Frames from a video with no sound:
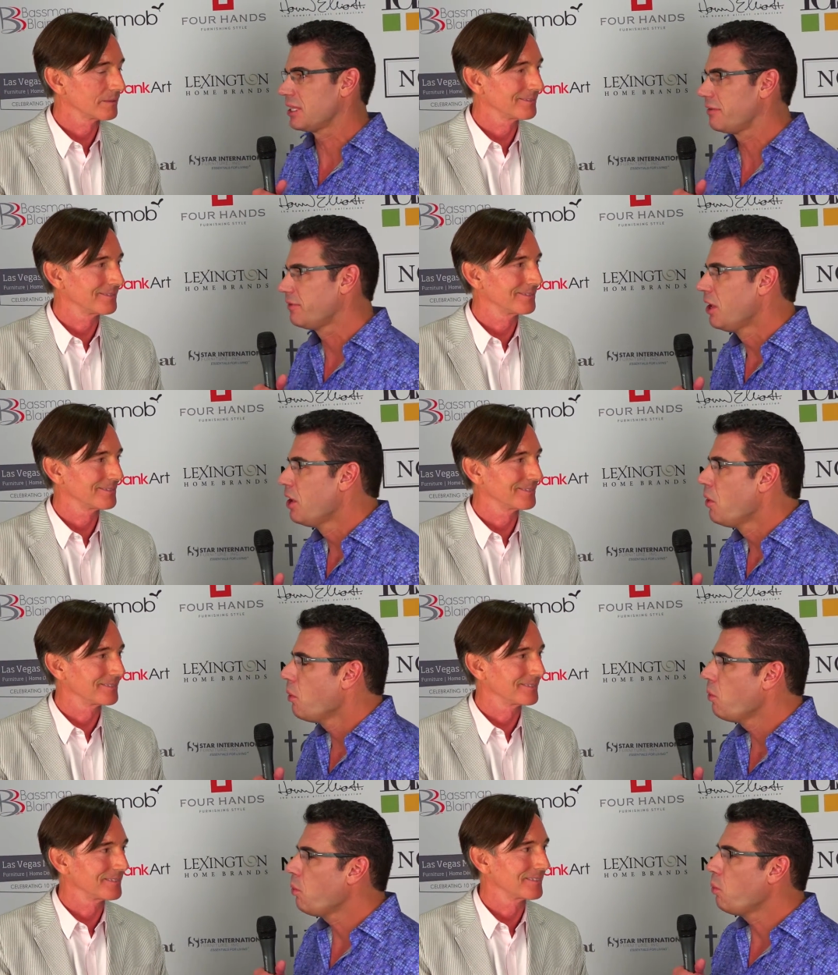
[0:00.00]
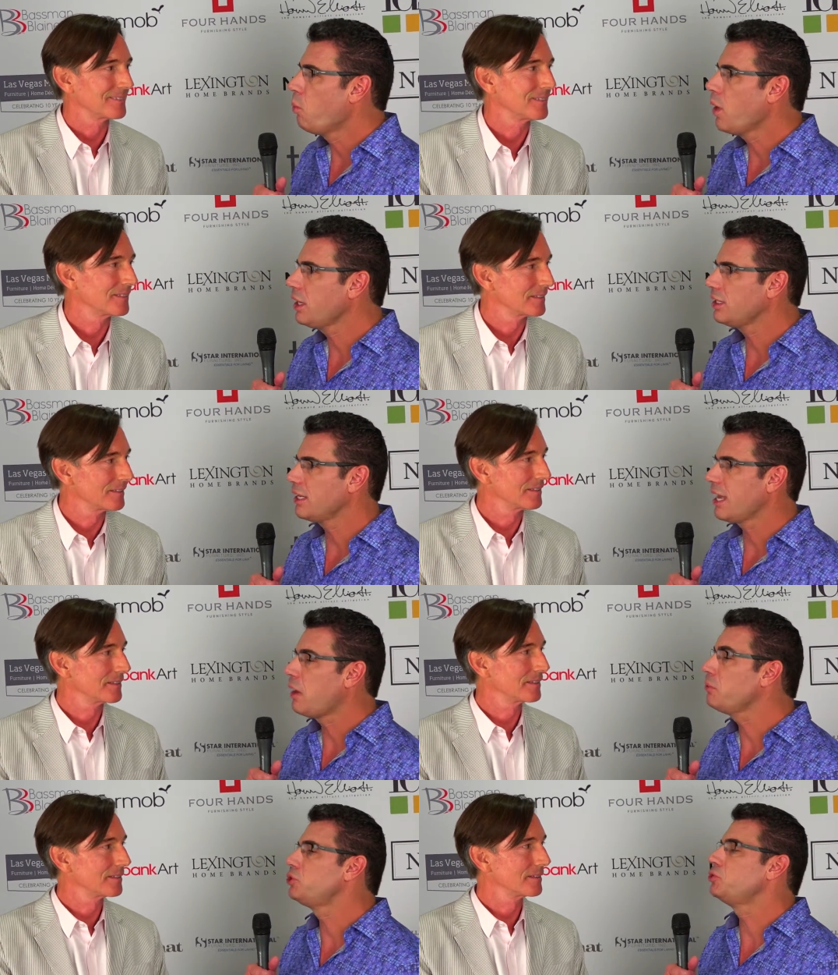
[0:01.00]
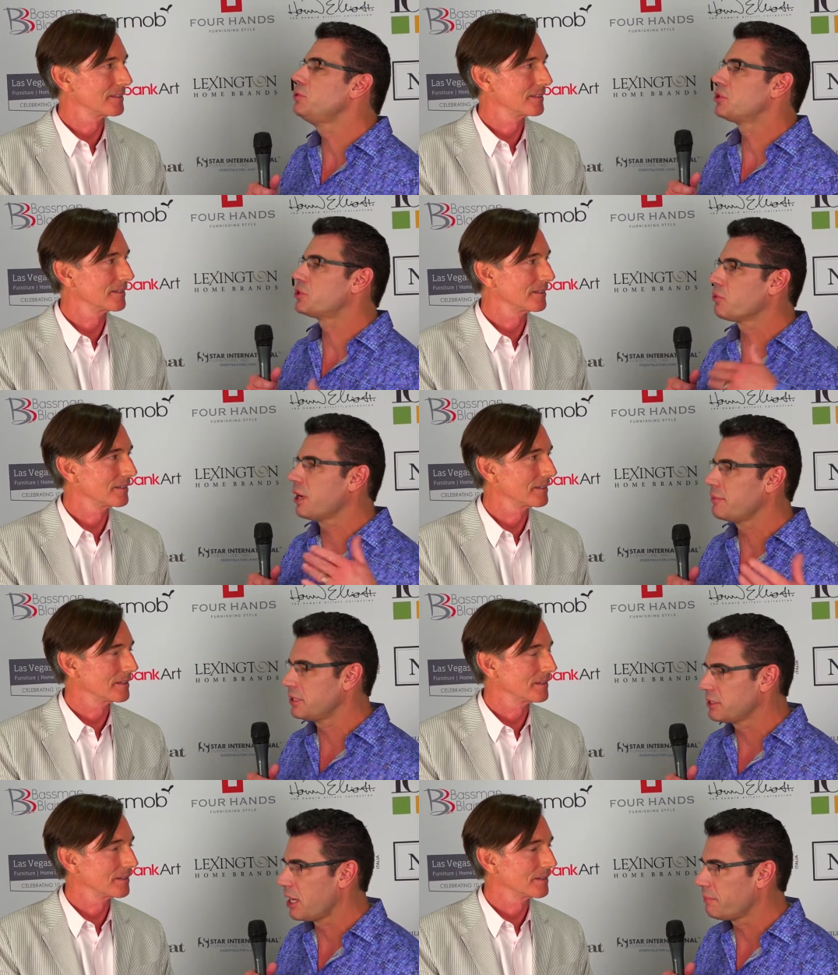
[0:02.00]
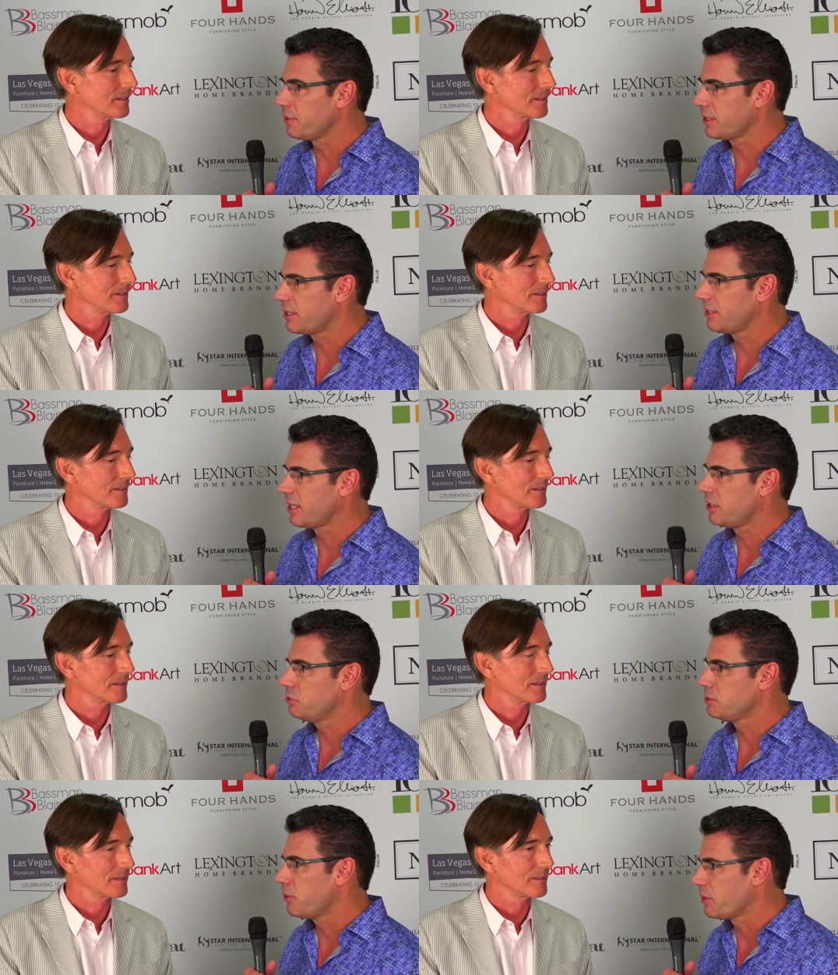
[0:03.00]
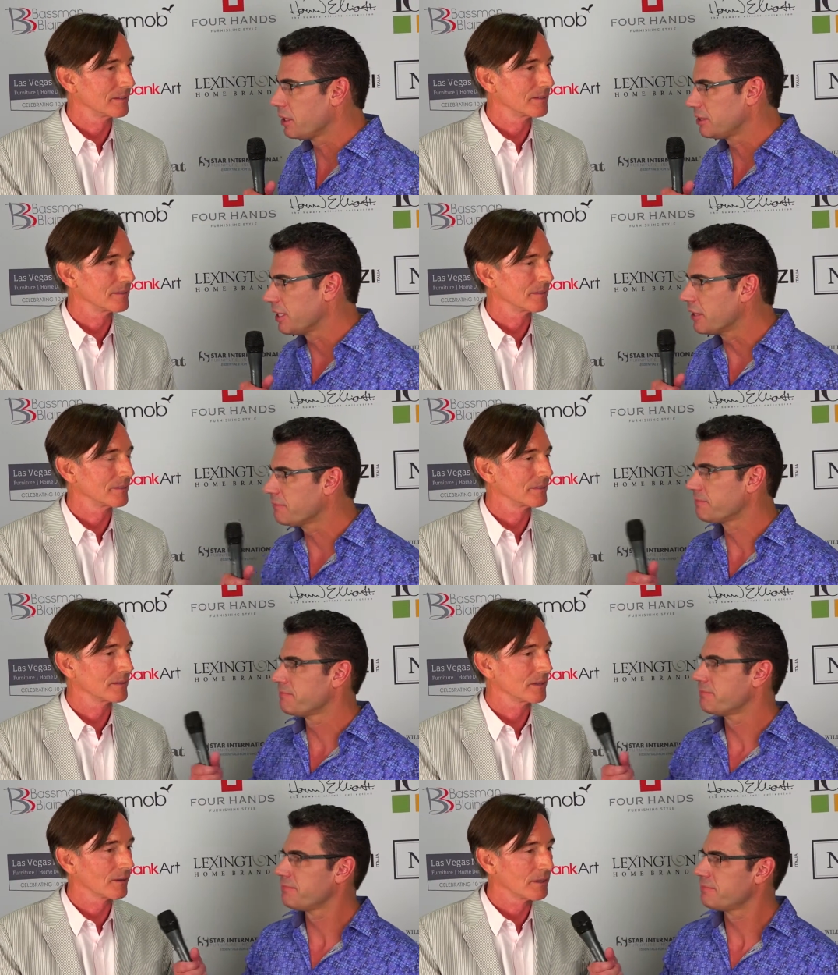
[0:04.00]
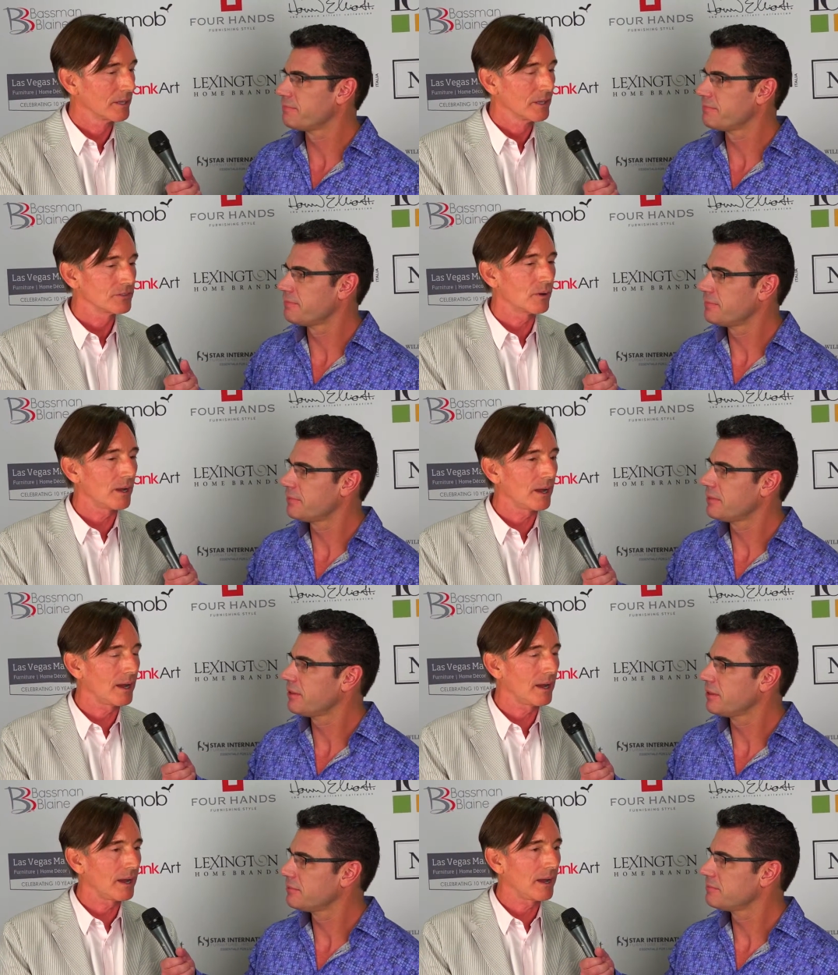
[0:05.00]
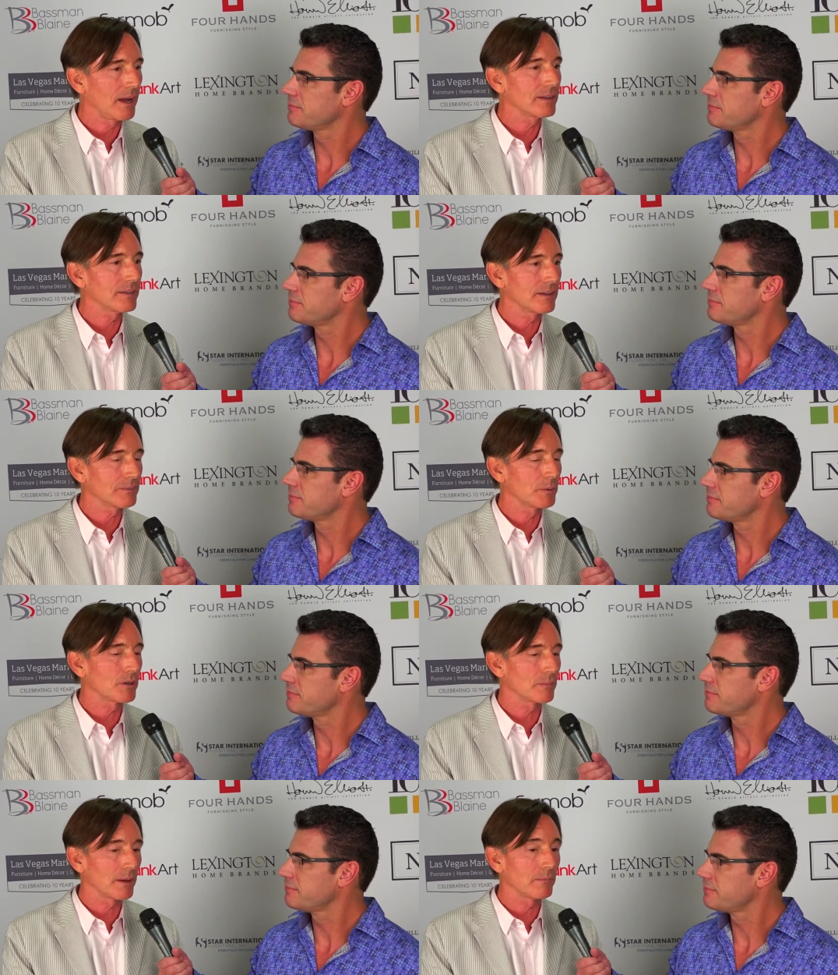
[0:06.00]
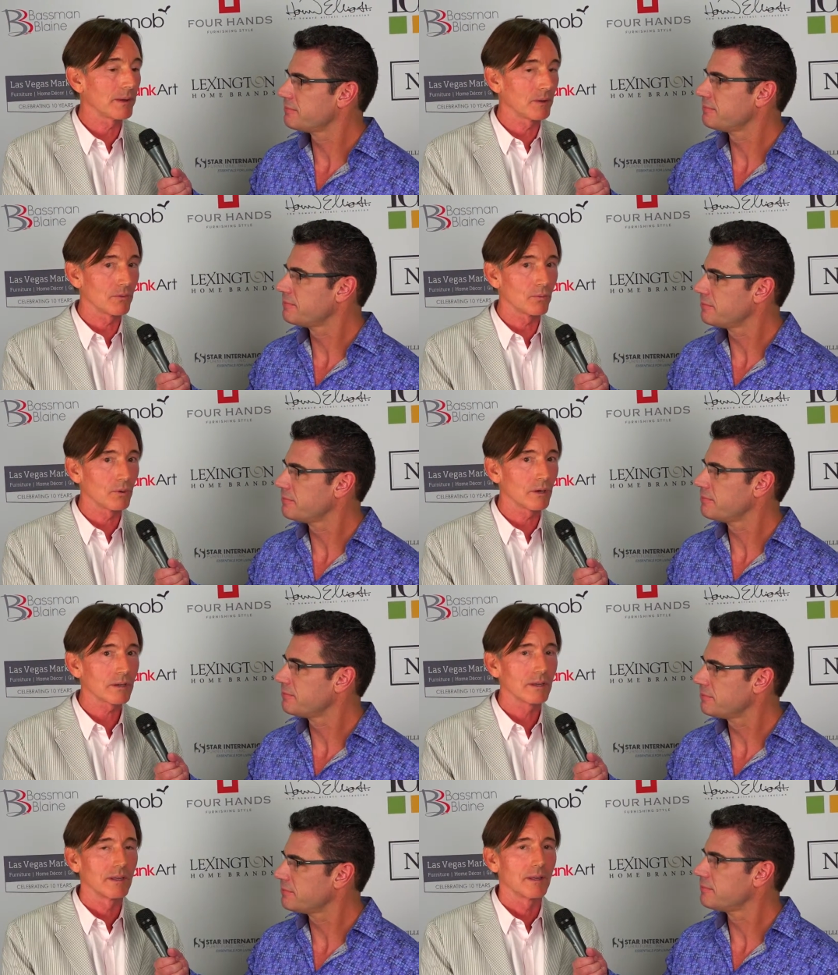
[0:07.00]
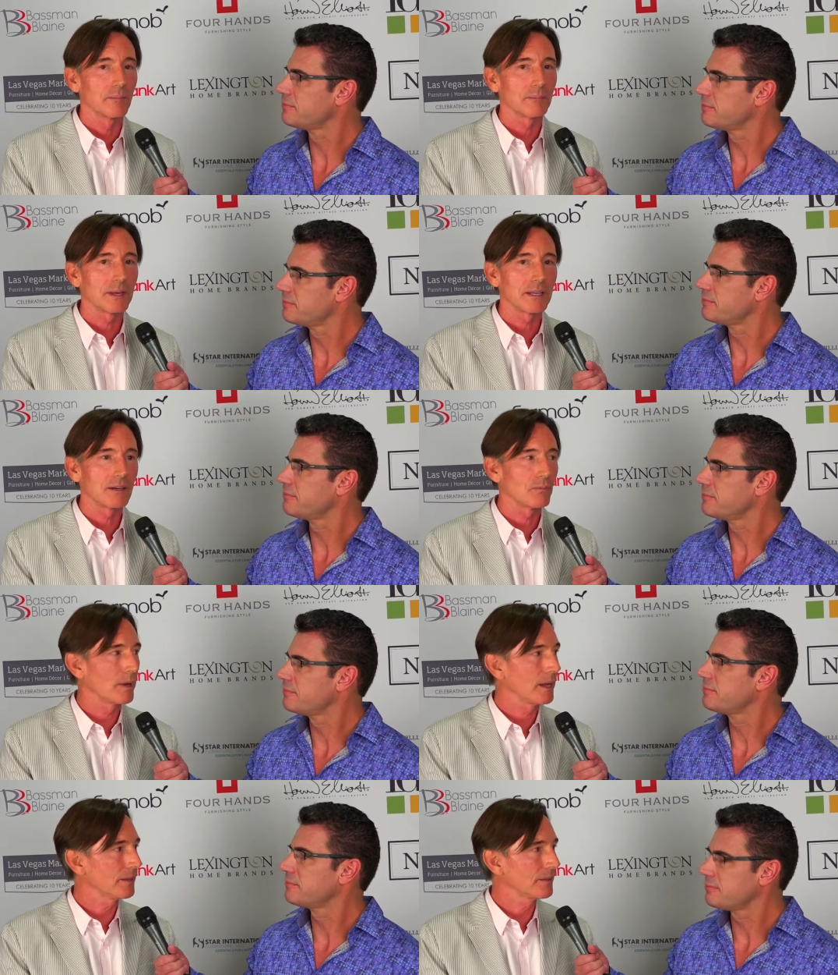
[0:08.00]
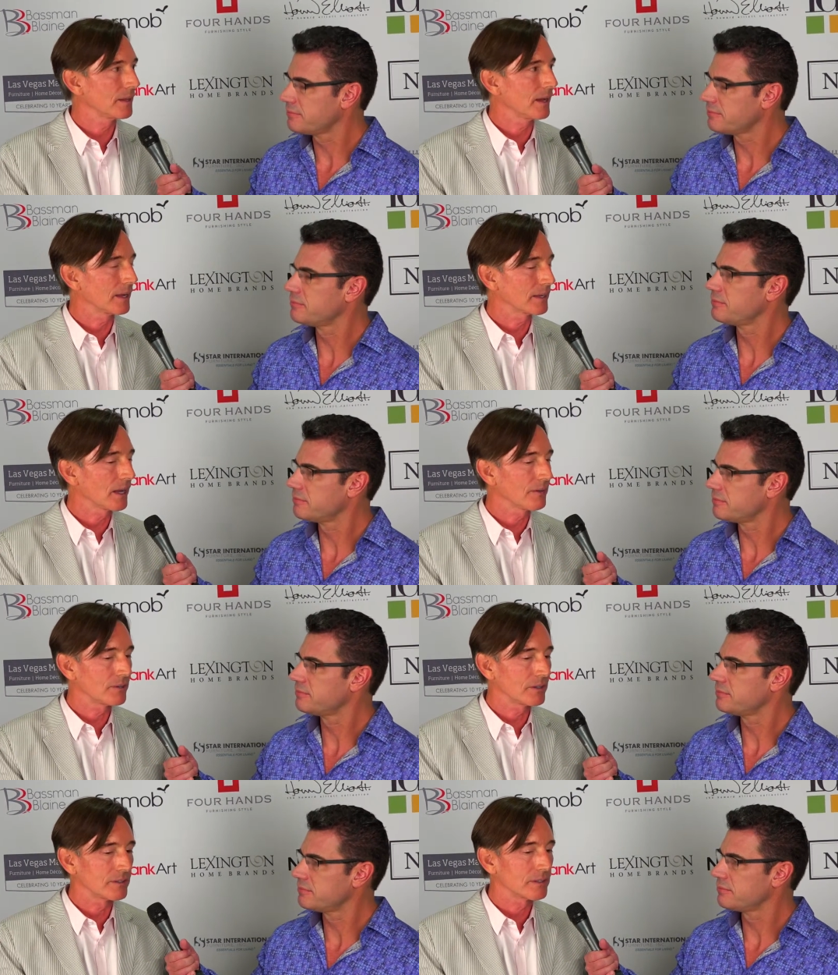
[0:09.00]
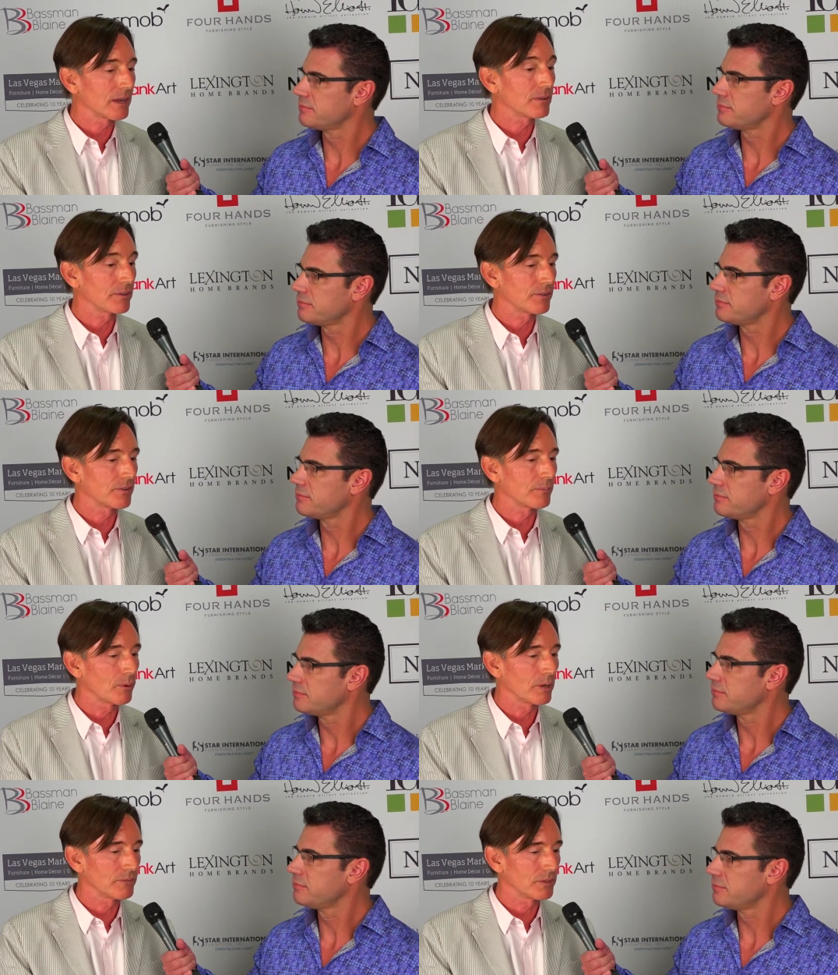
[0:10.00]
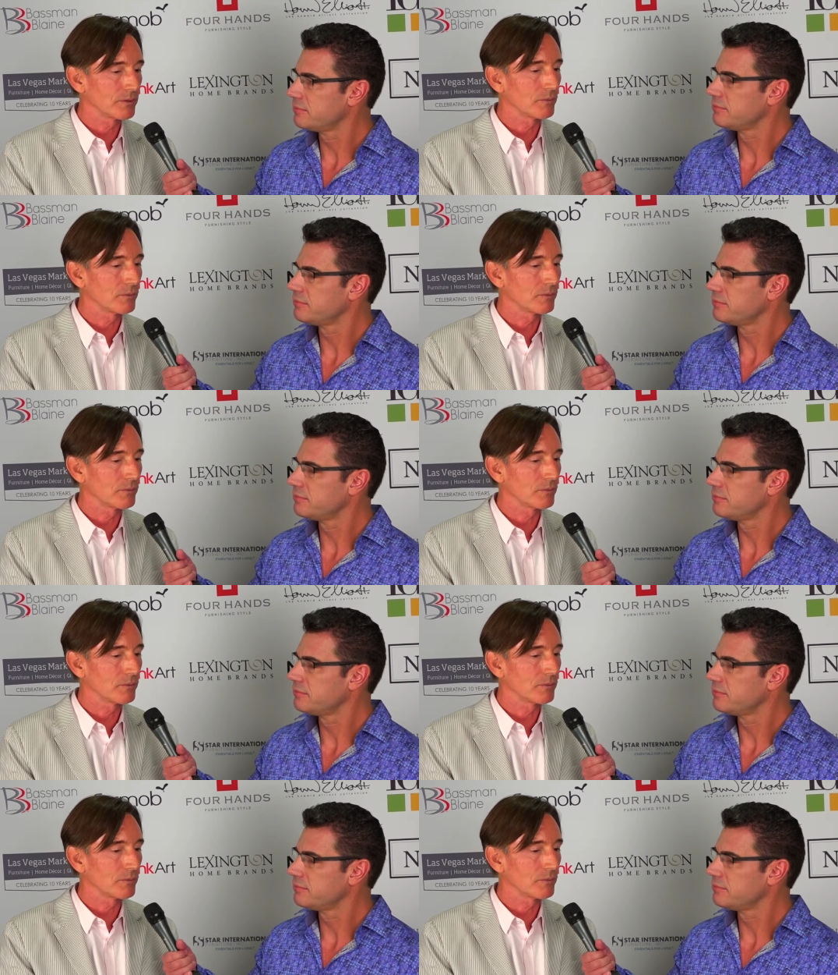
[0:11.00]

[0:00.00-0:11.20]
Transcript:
Speaker 1: Live. What? How would you describe the topic that you spoke on today?
Speaker 2: So, I, I spoke about my own work, but in a way that I covered covered it for the point of view